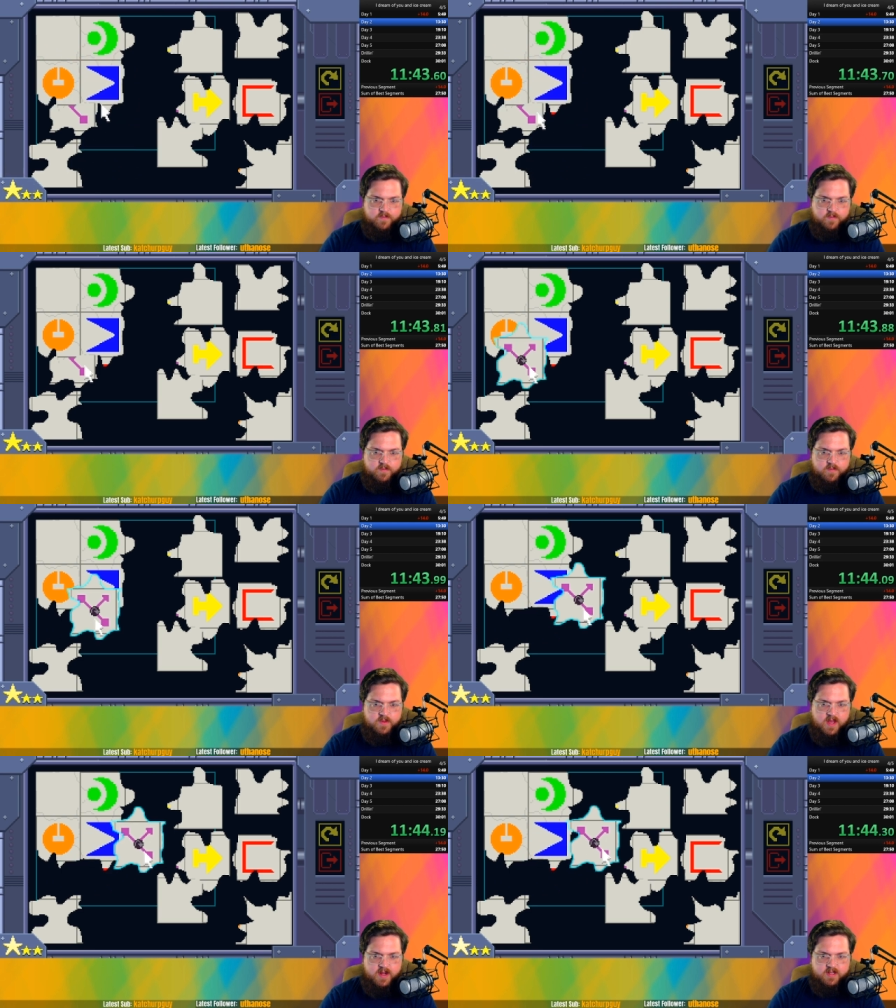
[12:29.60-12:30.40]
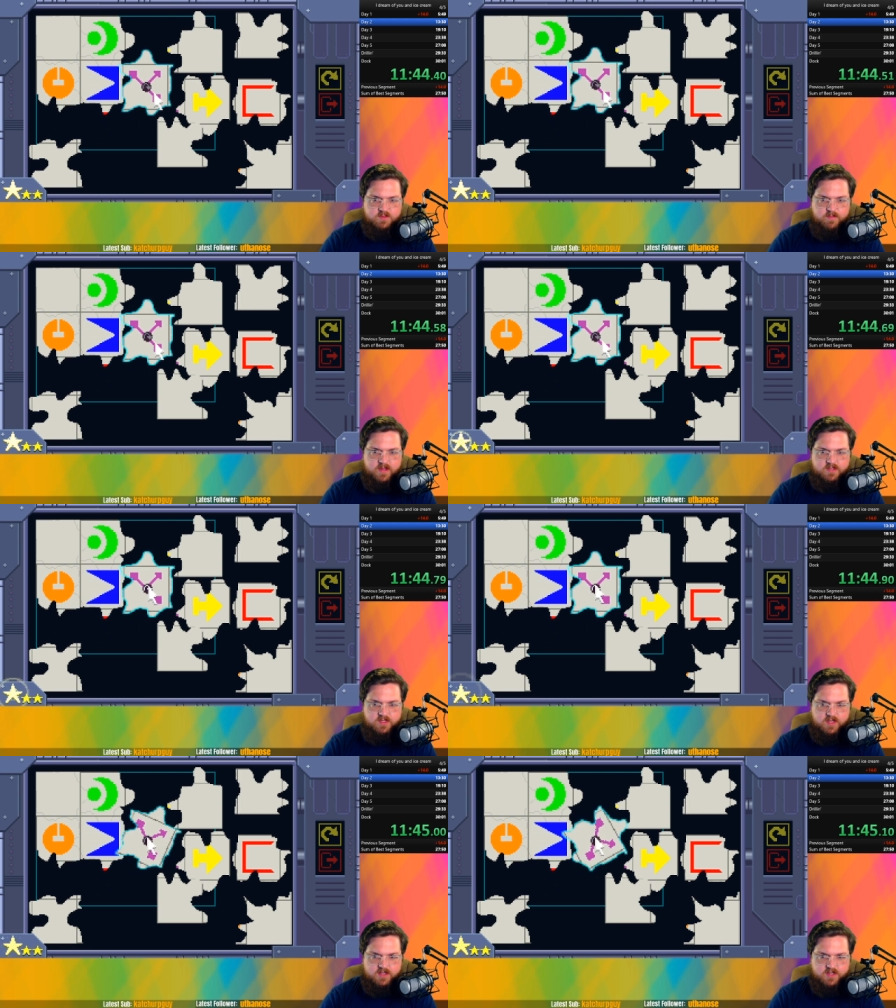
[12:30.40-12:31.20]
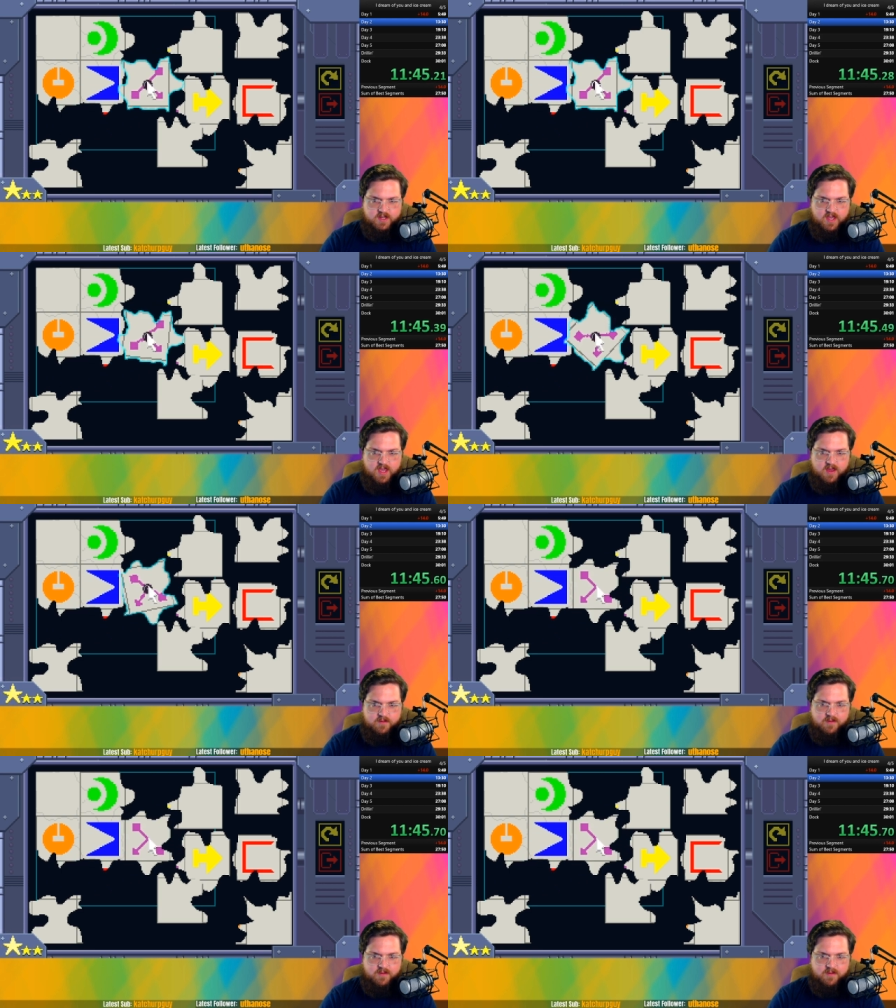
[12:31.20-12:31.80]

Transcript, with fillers: not as messily as I can.